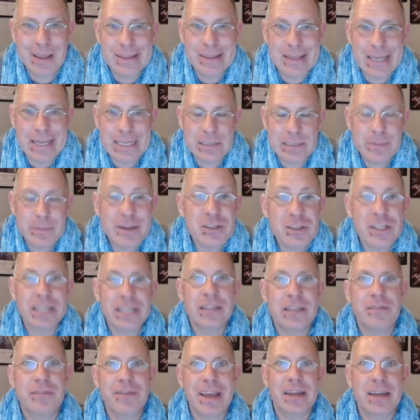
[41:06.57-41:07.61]
especially in the
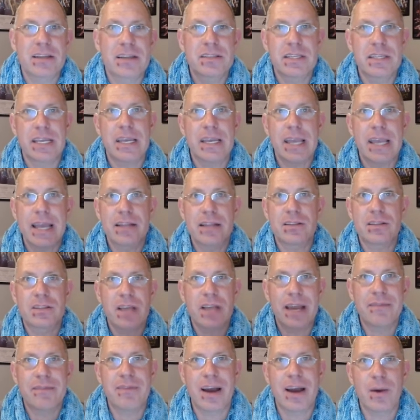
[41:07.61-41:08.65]
fantasy and
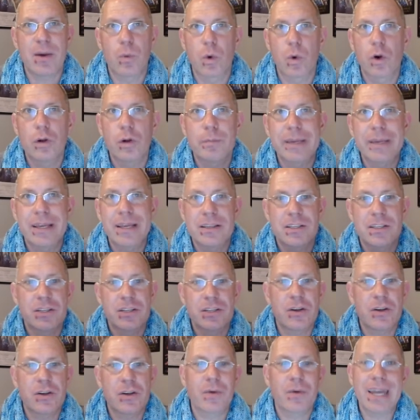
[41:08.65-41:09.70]
sci-fi world, because you
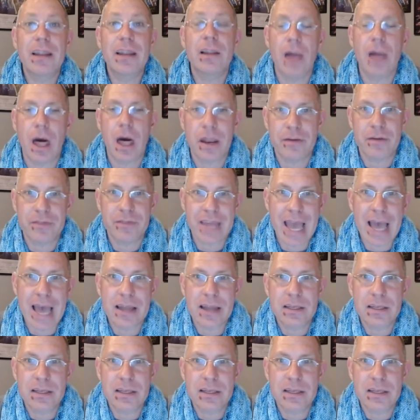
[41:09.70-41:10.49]
don't get a lot of that